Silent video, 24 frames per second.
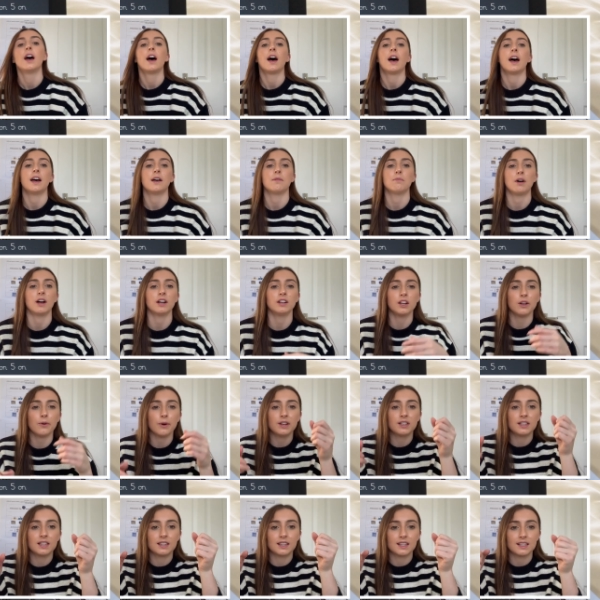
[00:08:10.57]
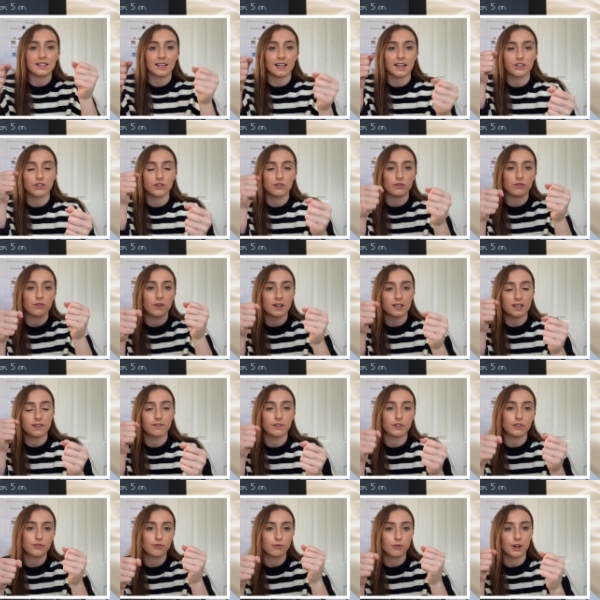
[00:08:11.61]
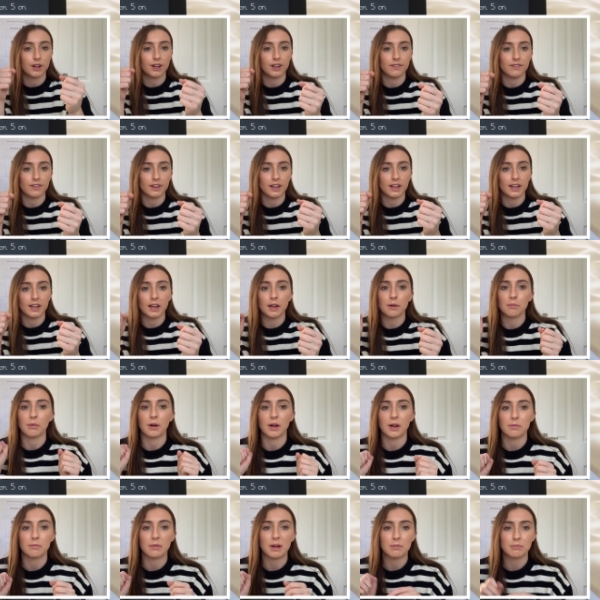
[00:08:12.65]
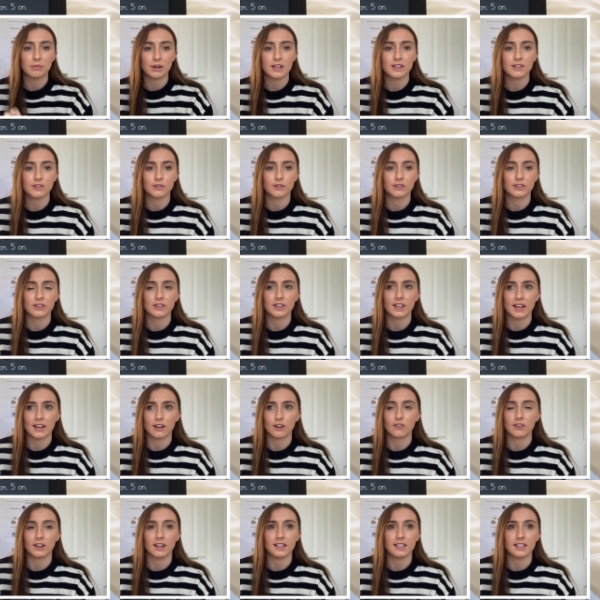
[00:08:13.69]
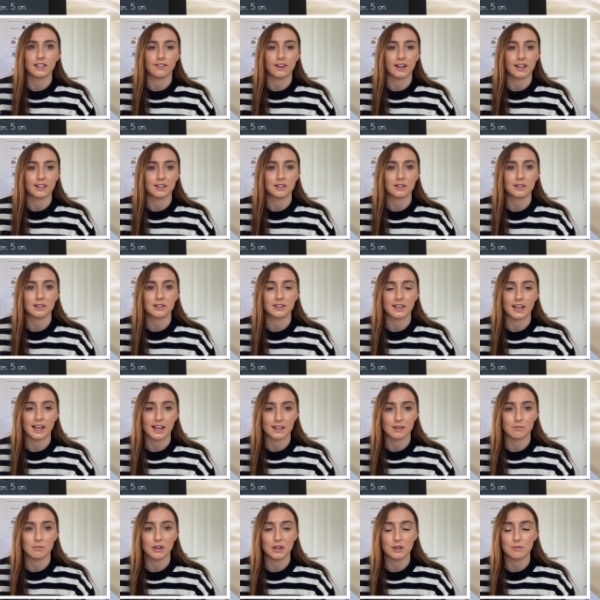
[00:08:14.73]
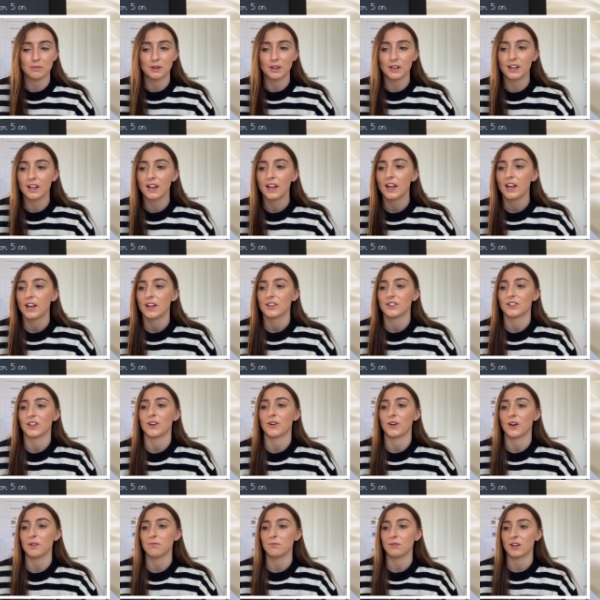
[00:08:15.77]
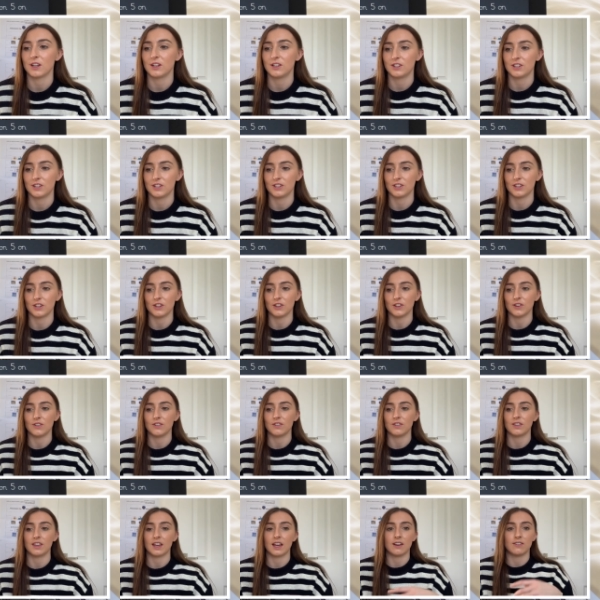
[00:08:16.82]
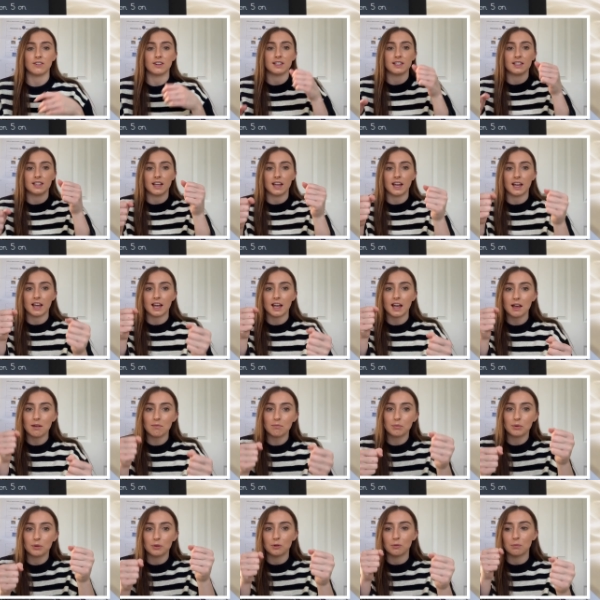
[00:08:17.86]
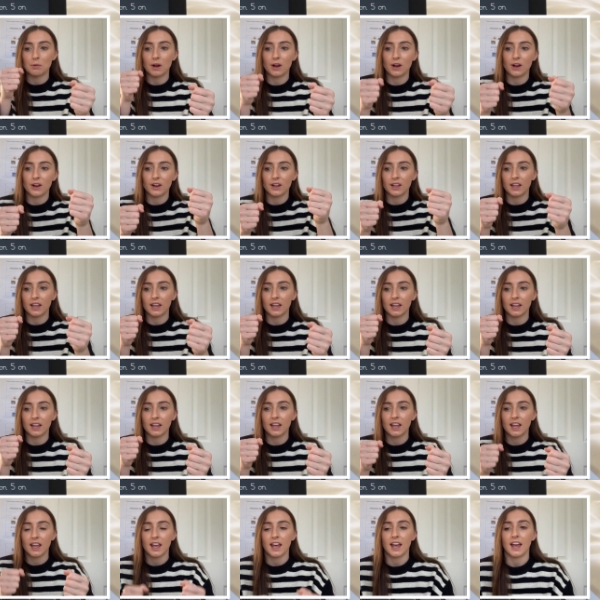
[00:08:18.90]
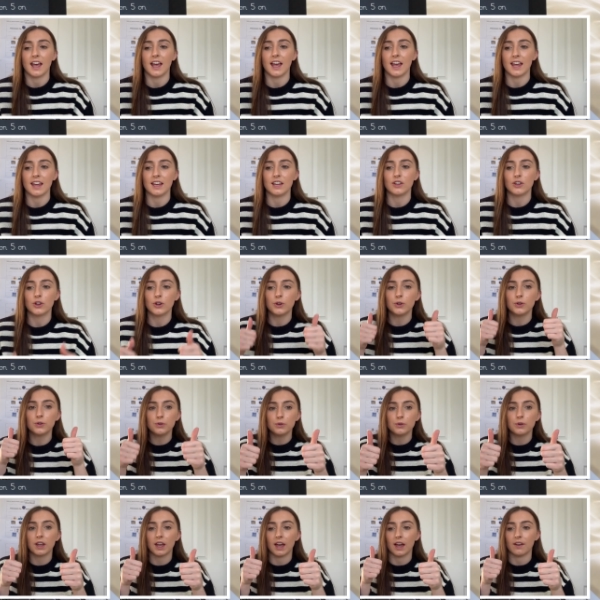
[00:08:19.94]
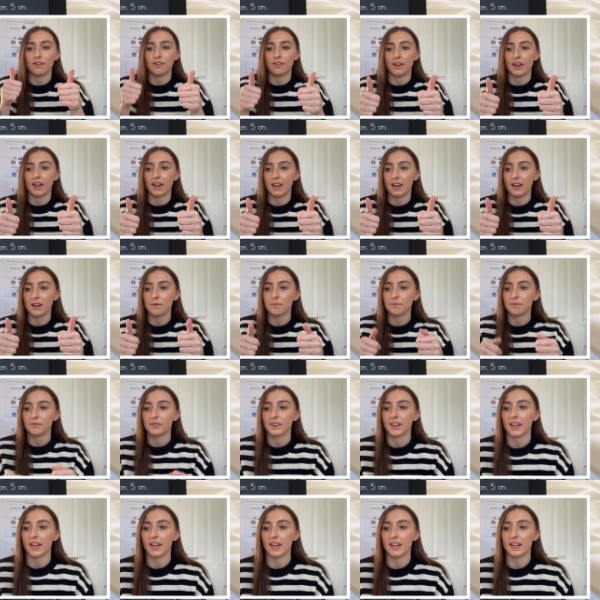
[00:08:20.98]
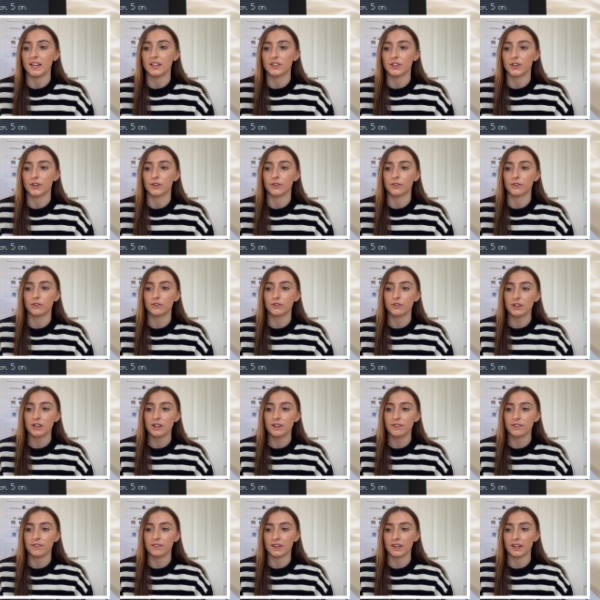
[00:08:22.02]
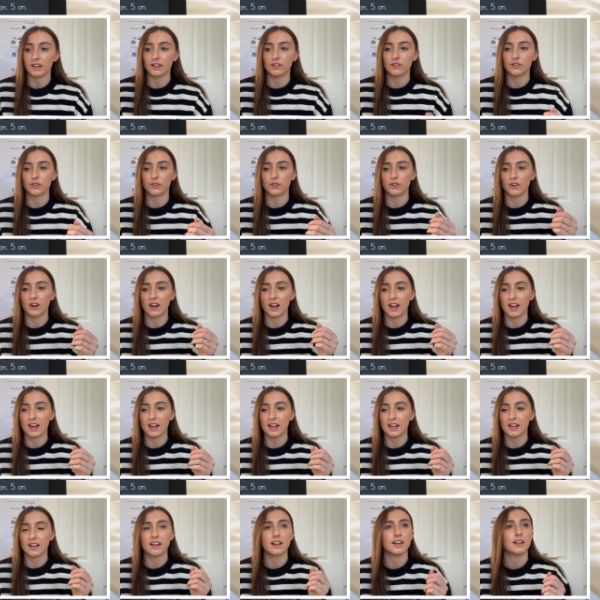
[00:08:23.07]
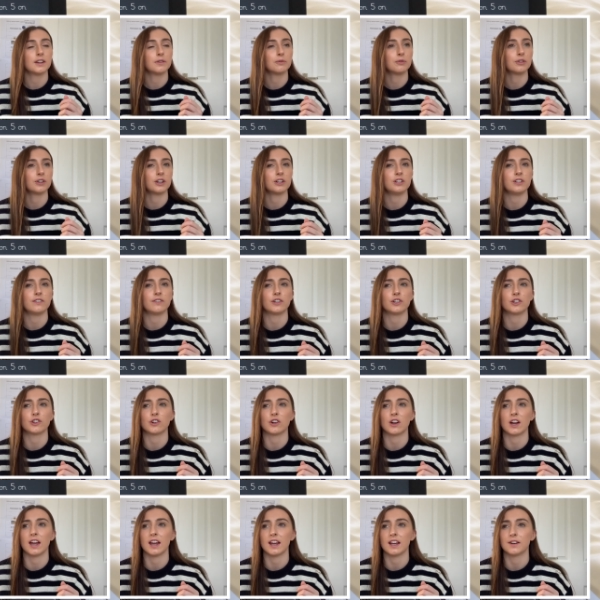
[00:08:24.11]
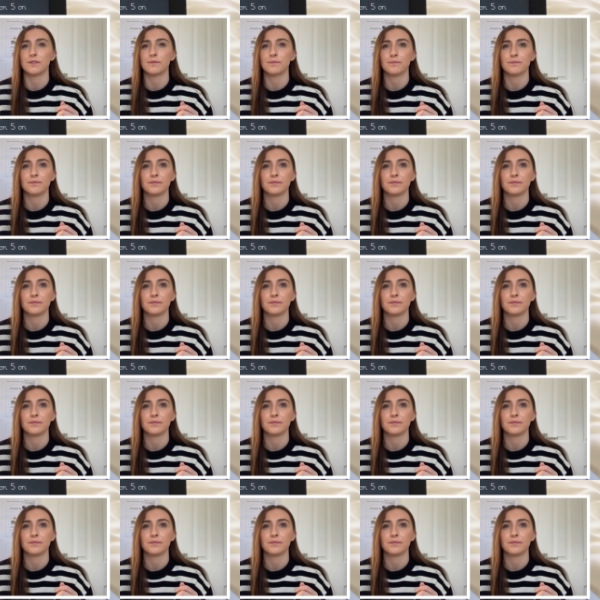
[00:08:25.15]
Um, I know I did this action already for driving, but my brain's not that creative at, this, at the moment. So I'm going to do, there is ample parking, a cool cafe, a terrific train. What could I do for train?